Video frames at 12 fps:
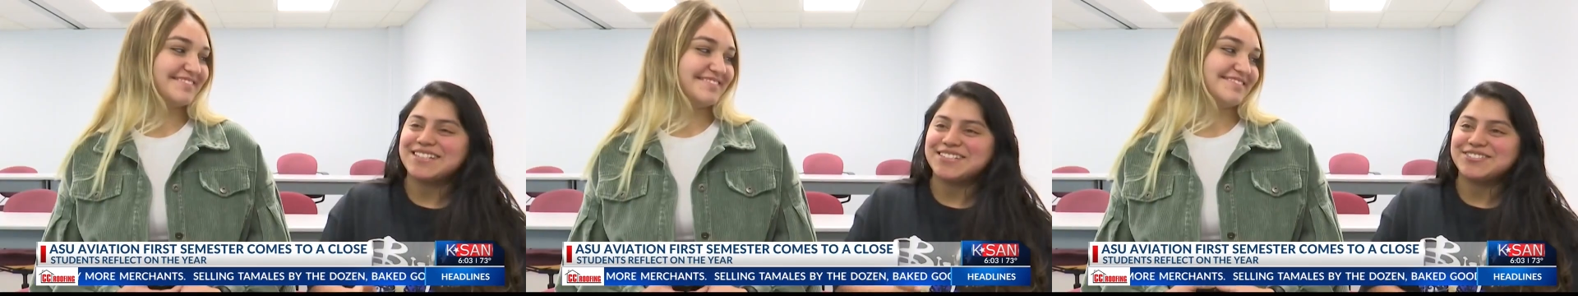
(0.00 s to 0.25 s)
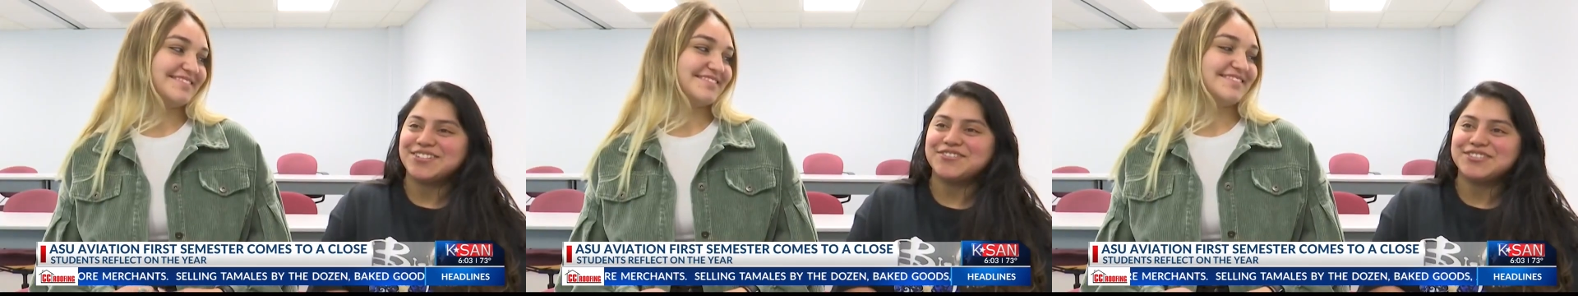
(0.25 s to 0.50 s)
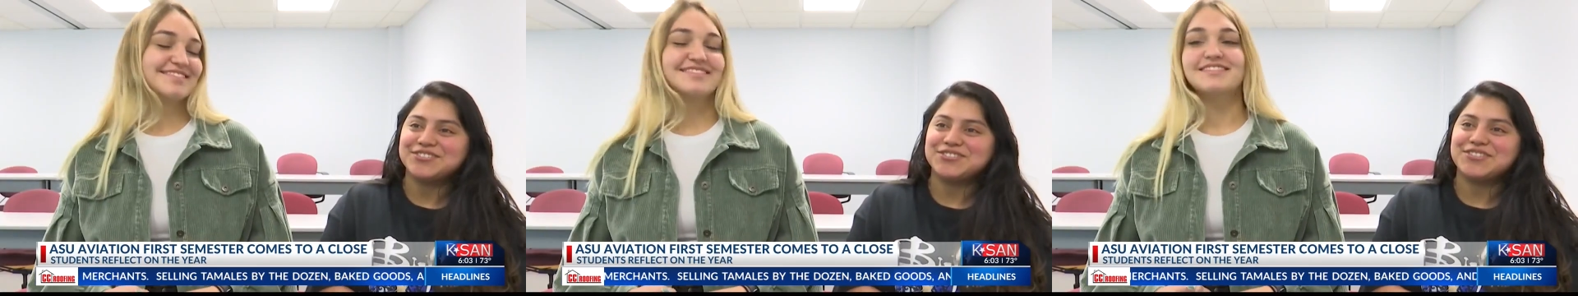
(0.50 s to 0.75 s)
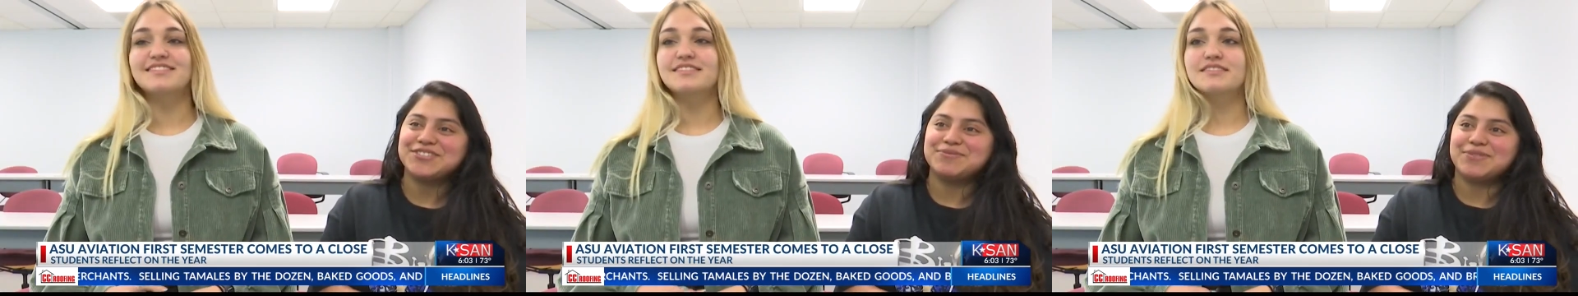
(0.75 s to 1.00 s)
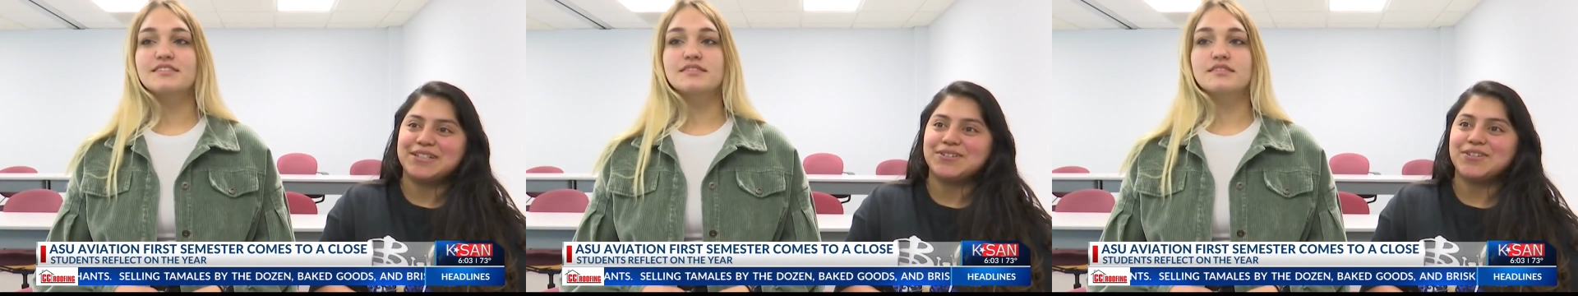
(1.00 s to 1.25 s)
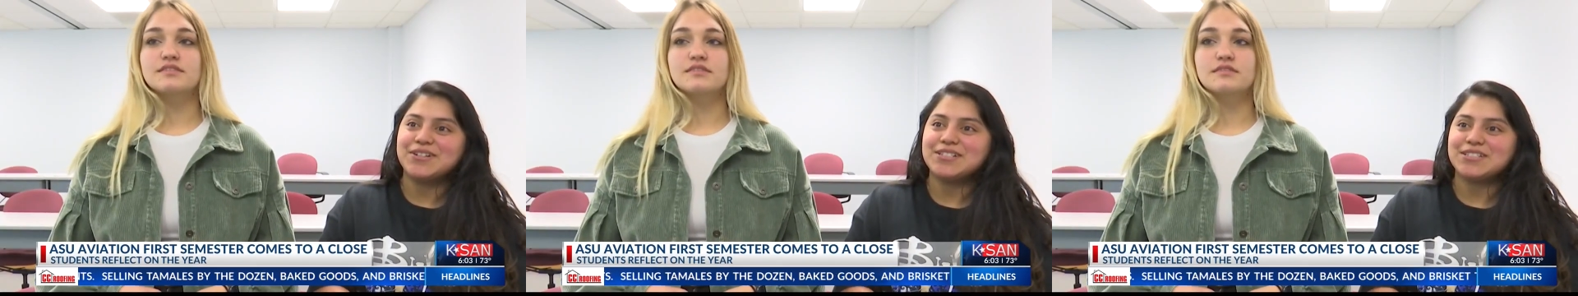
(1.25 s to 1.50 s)
Speaker 1: I was air traffic control in the Marine
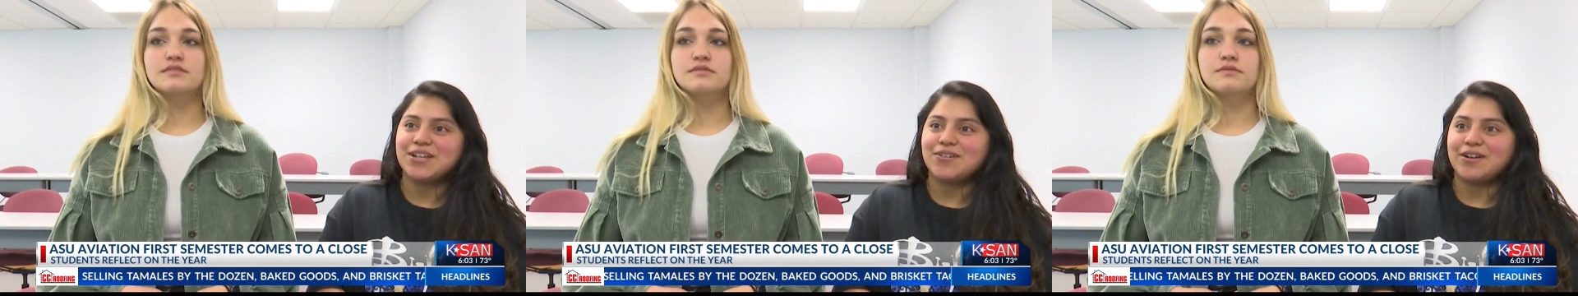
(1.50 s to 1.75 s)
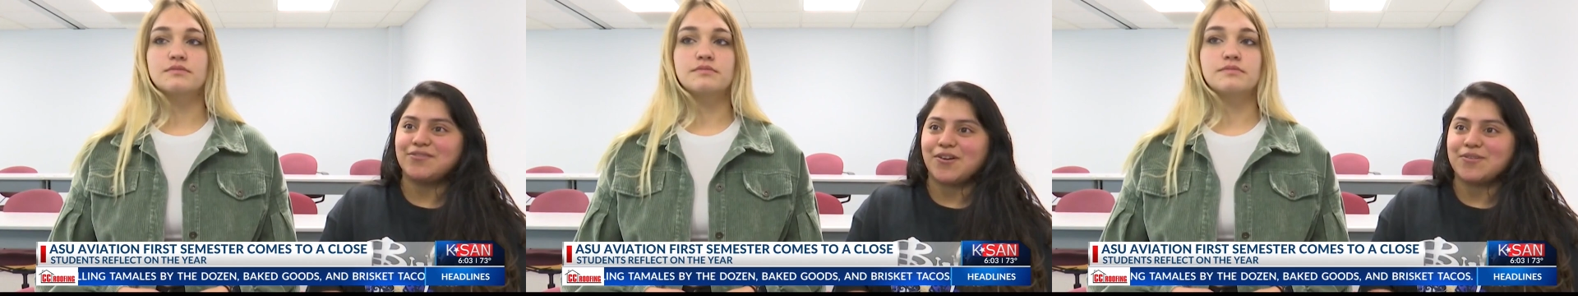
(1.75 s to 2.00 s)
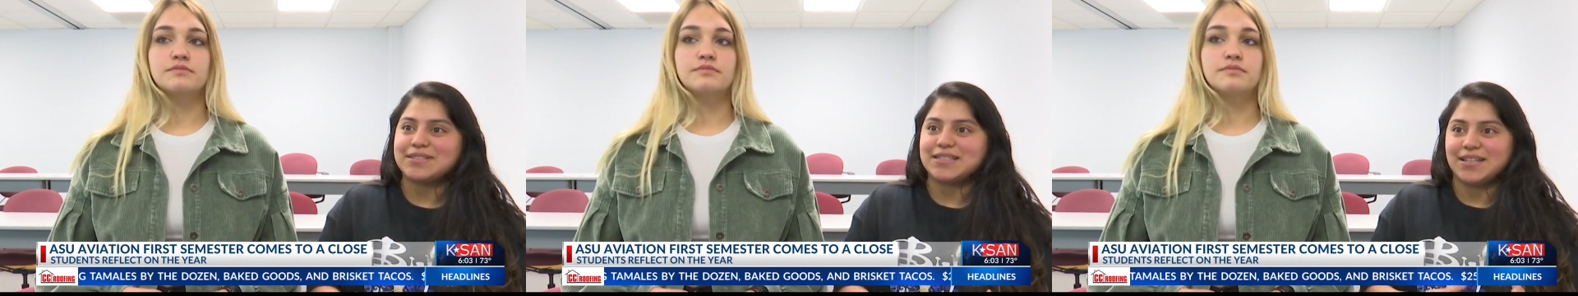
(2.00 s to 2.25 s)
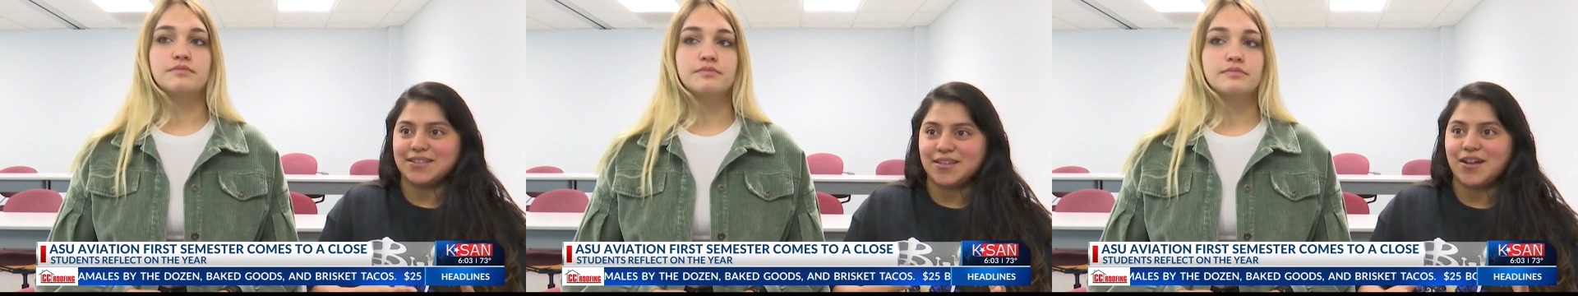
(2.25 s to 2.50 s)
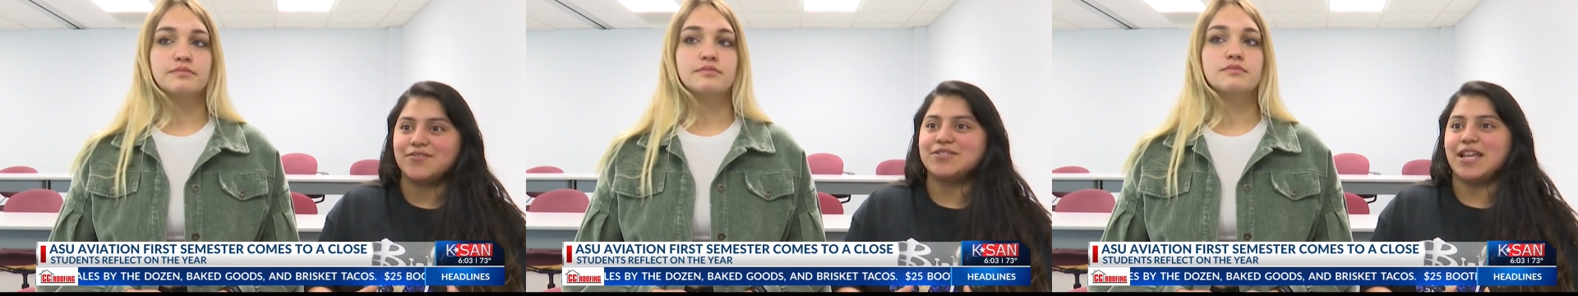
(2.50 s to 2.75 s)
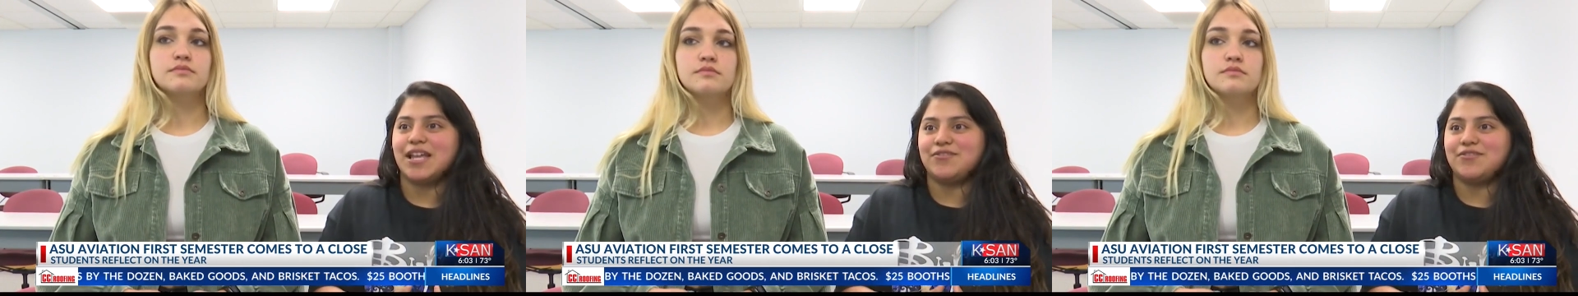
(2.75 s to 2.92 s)
Corps, so I've always like loved